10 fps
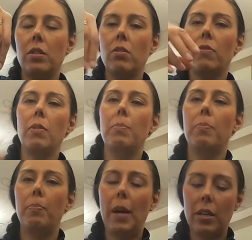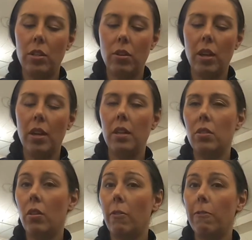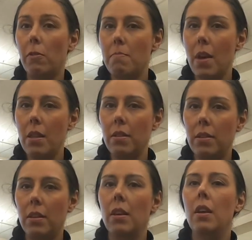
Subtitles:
So if the bacteria is going to ferment